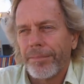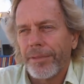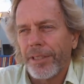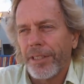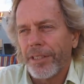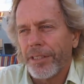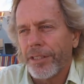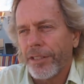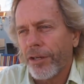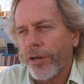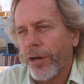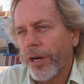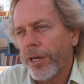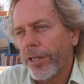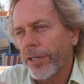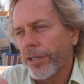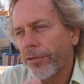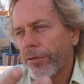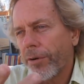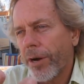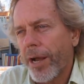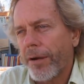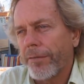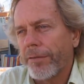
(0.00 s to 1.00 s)
it's got a
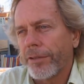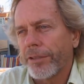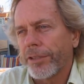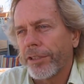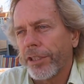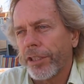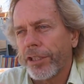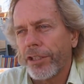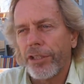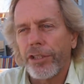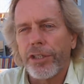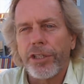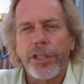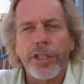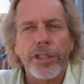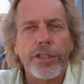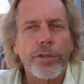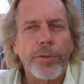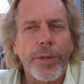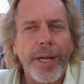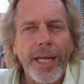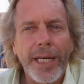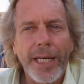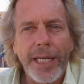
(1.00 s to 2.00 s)
travel security
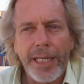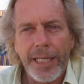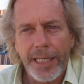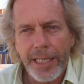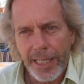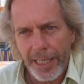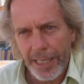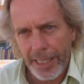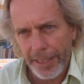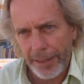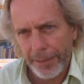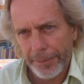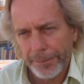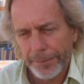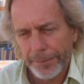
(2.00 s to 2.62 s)
training kit.